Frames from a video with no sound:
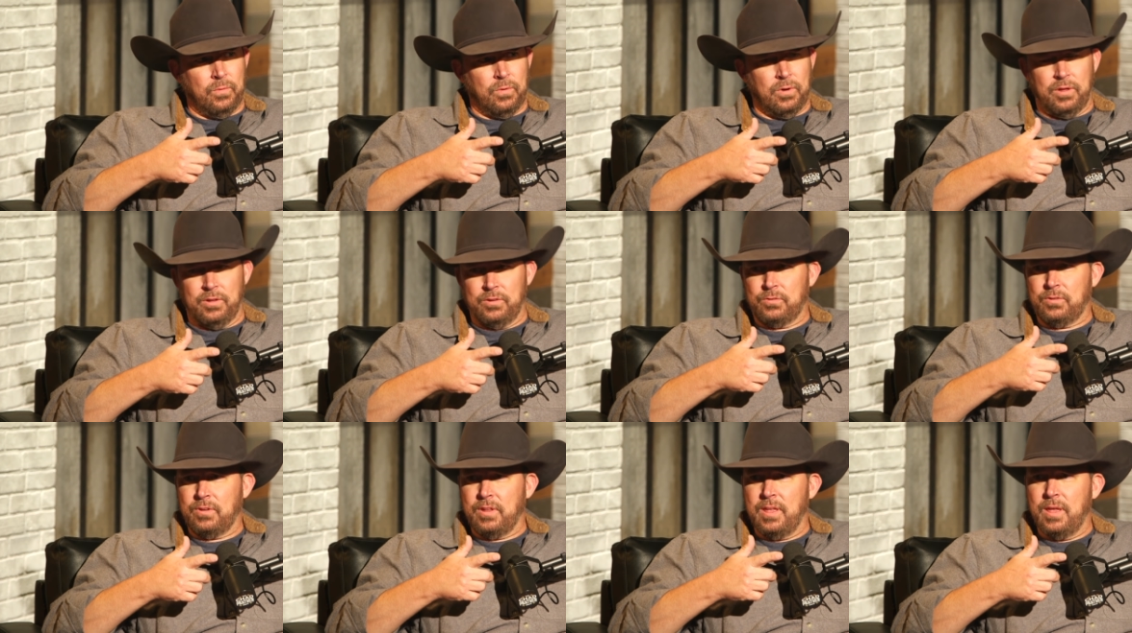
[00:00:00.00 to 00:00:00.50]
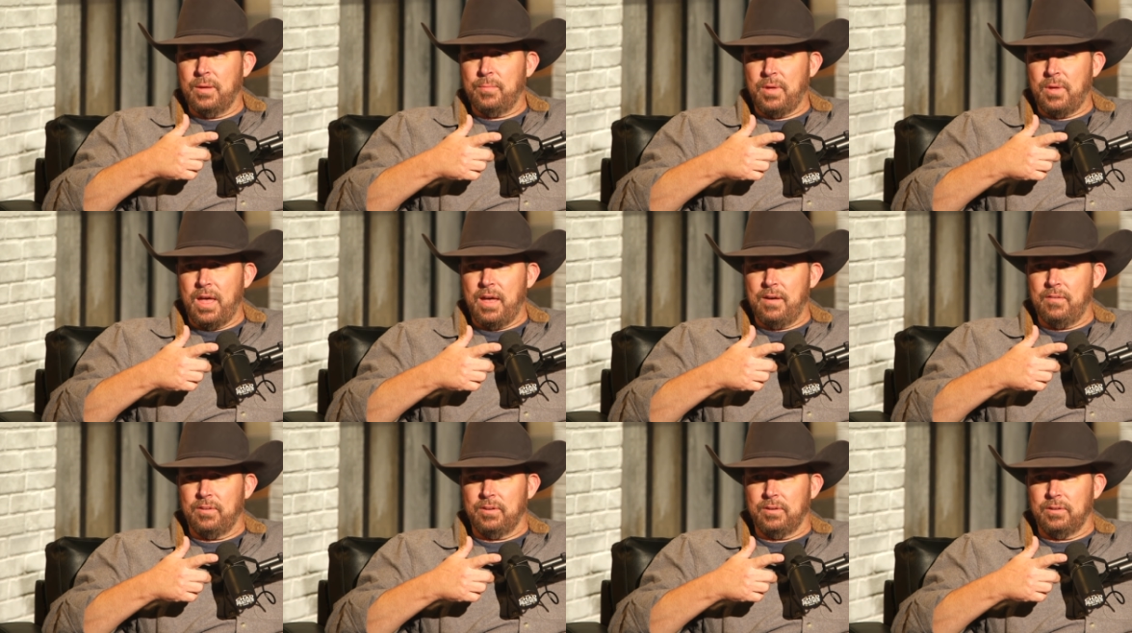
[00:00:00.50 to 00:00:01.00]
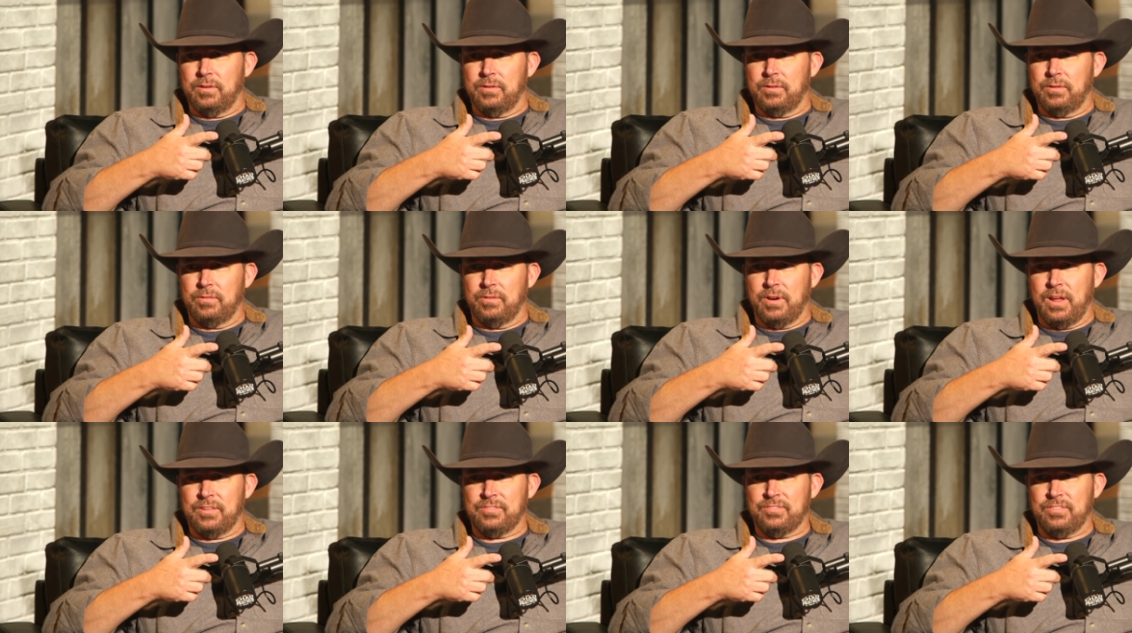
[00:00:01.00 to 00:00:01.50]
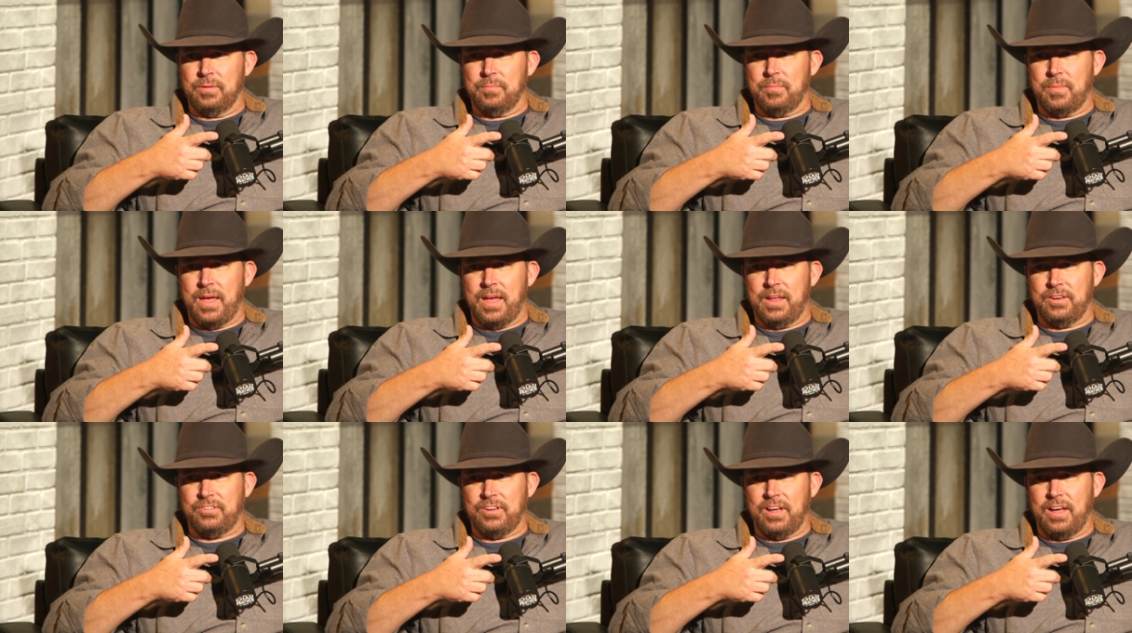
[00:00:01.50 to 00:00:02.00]
mm-hmm. was him having a wrestling
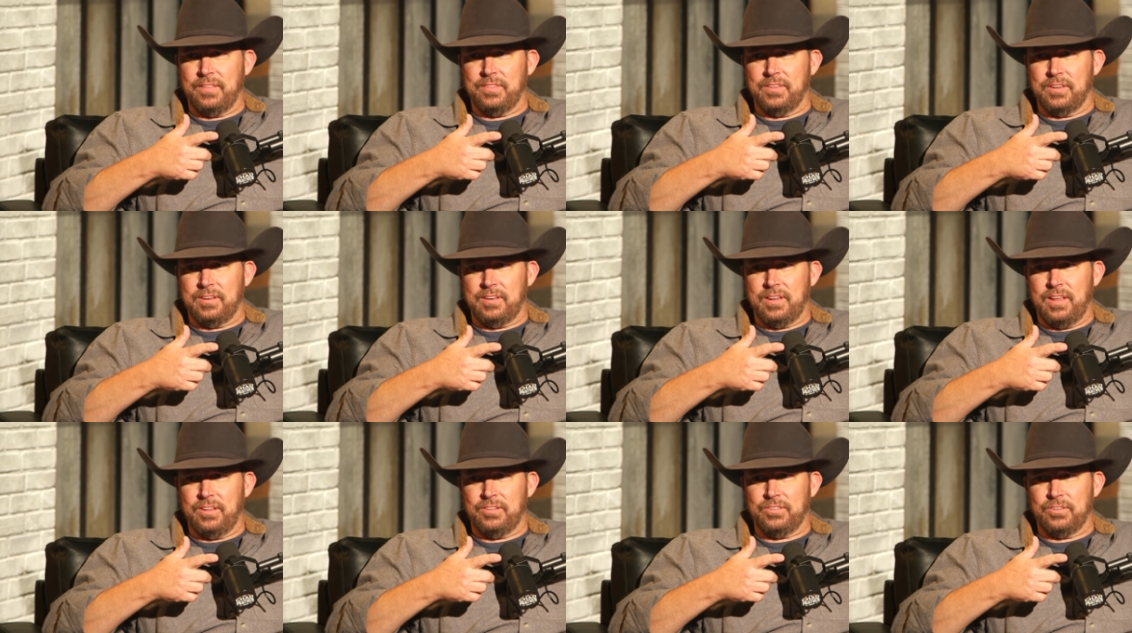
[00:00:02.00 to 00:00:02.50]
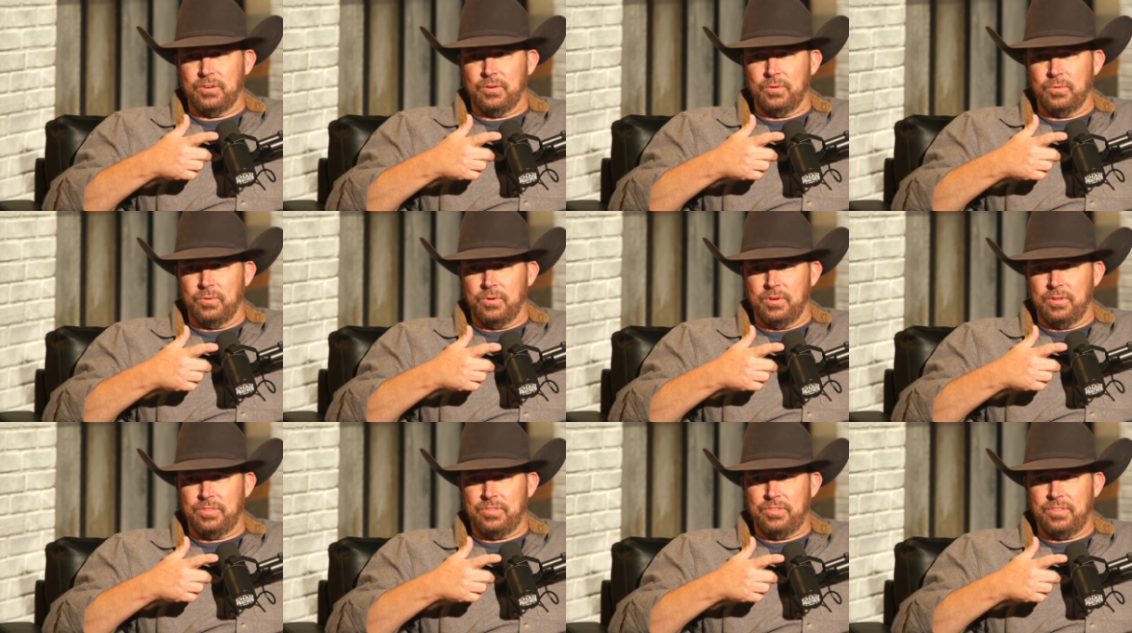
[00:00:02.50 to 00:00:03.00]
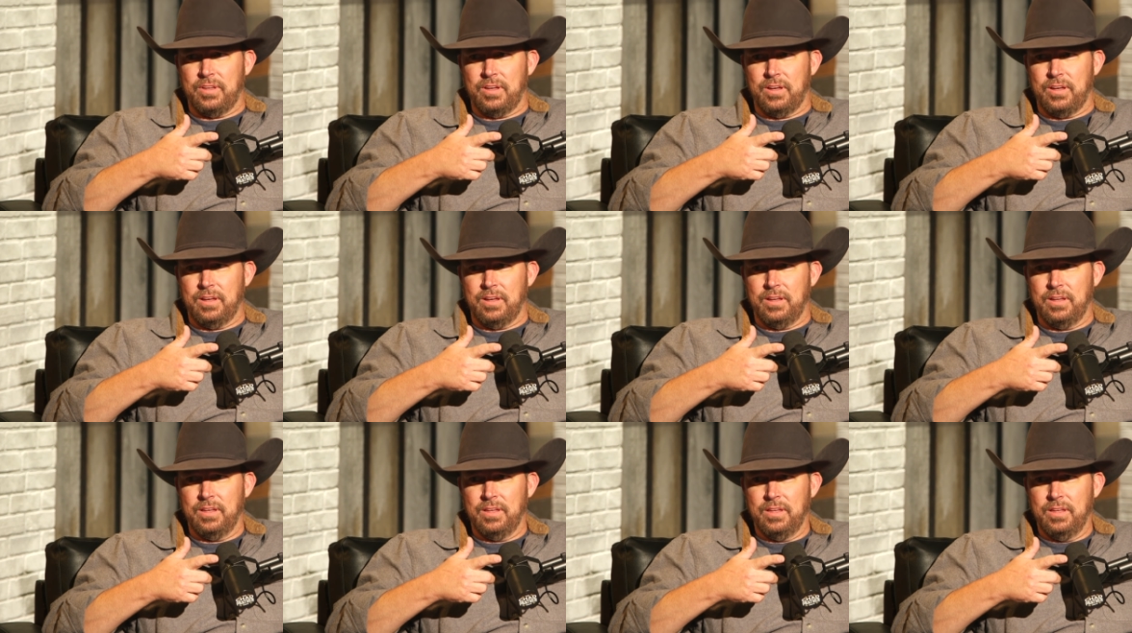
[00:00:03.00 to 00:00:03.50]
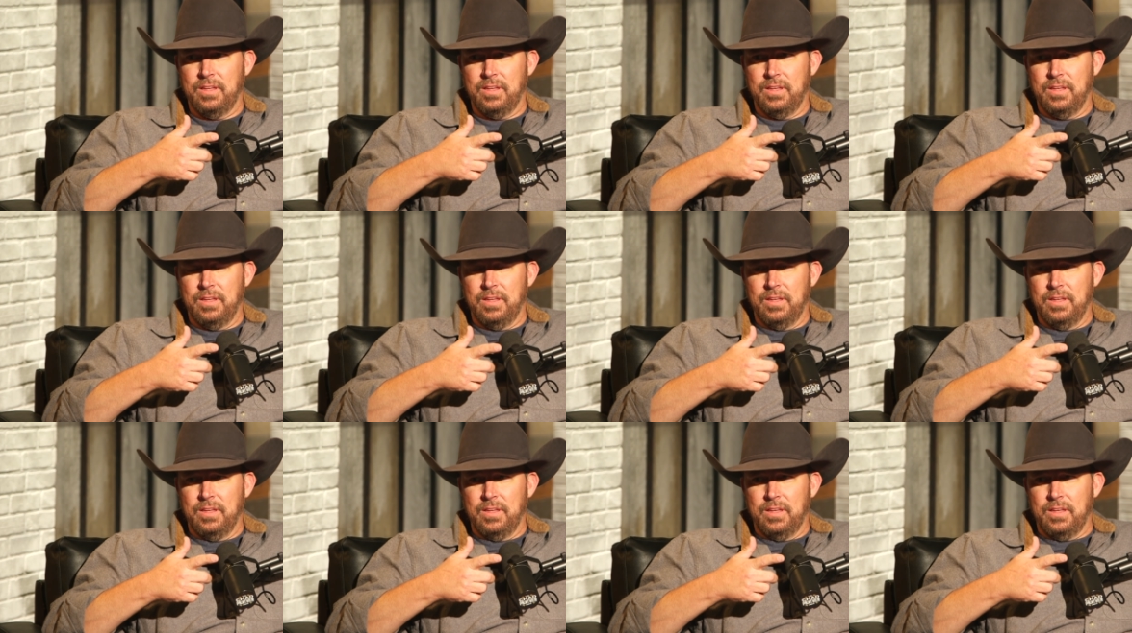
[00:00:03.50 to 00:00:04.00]
match out in the desert with uh,
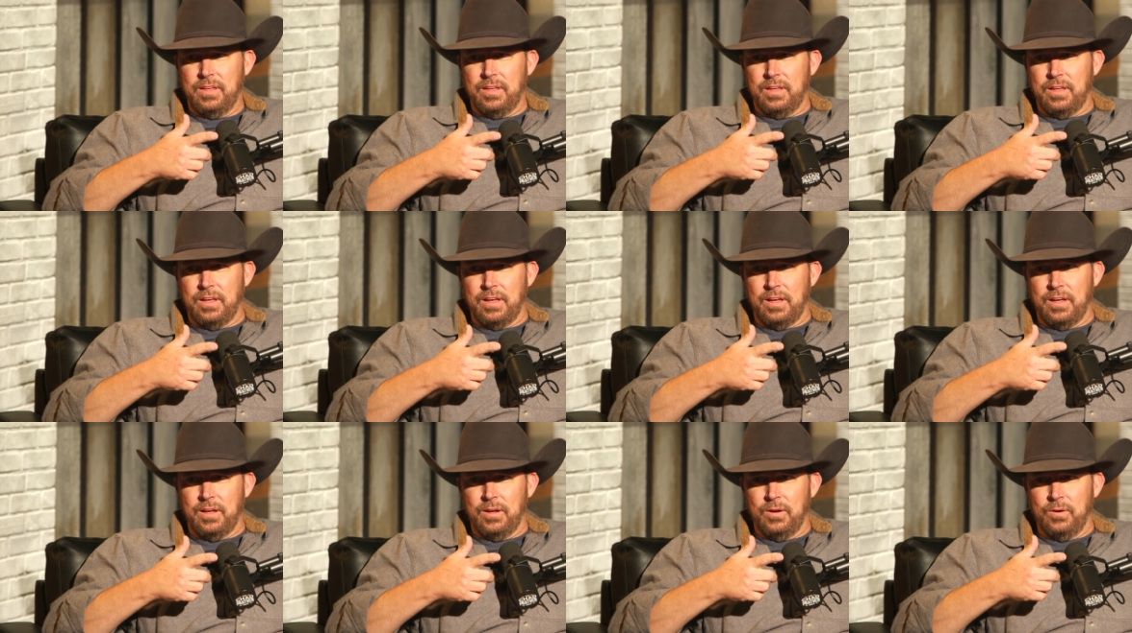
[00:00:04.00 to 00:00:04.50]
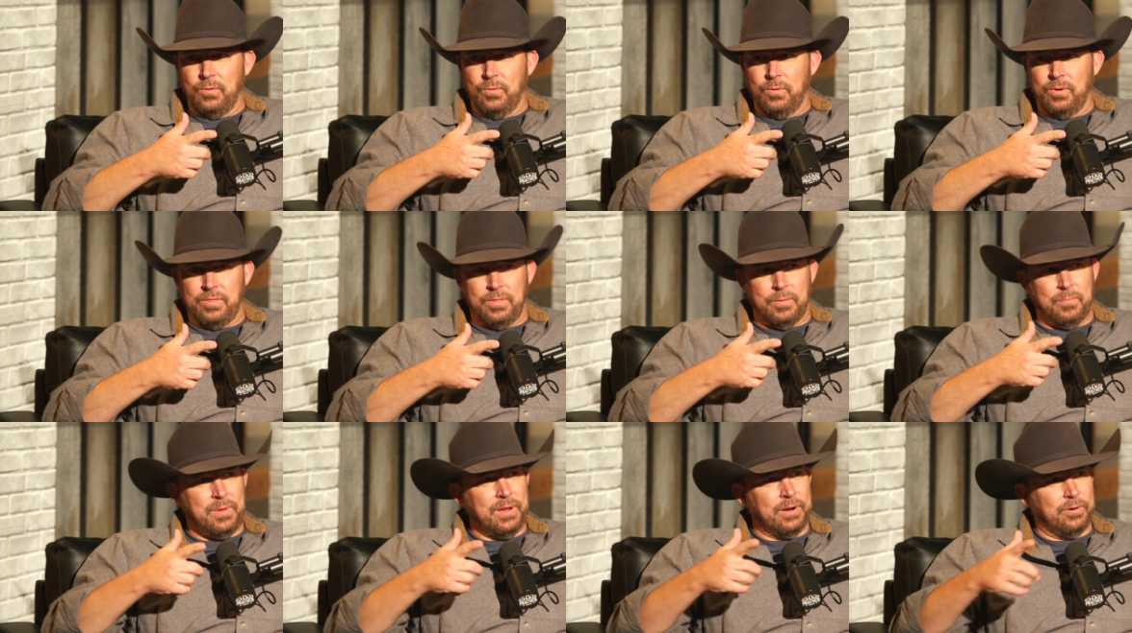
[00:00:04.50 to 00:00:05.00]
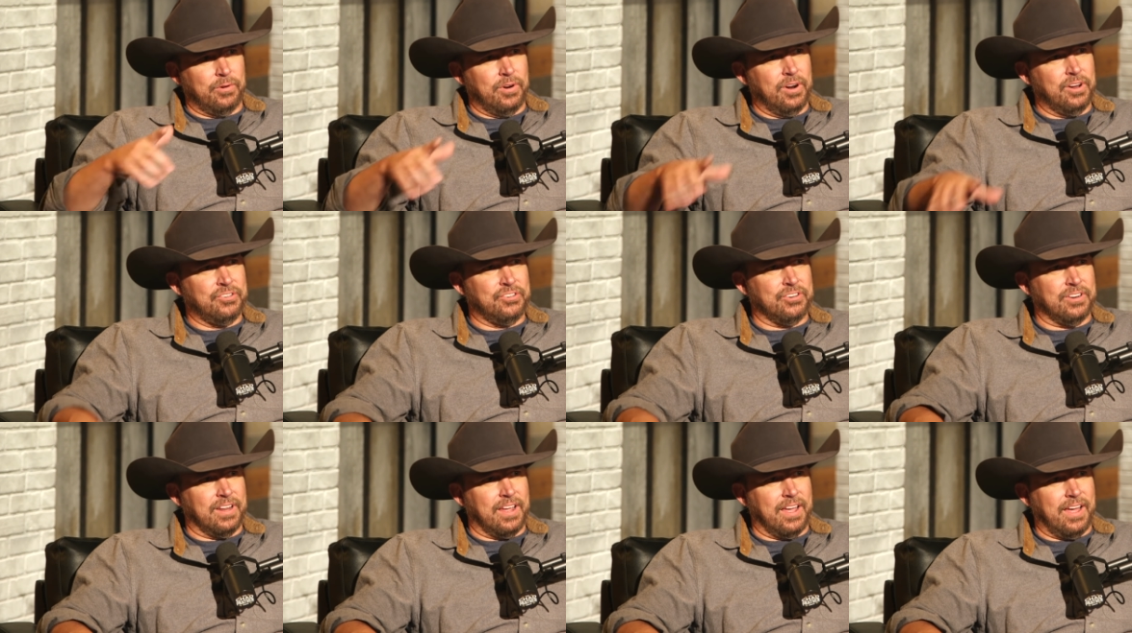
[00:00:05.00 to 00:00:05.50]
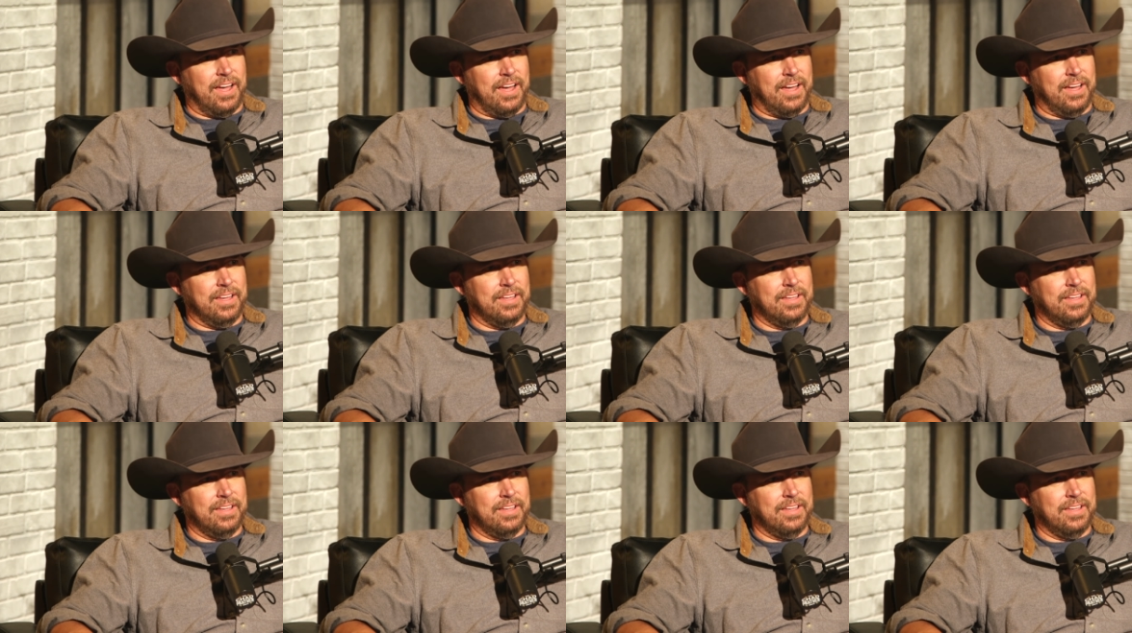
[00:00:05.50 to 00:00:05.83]
uh, with a big Russian guy.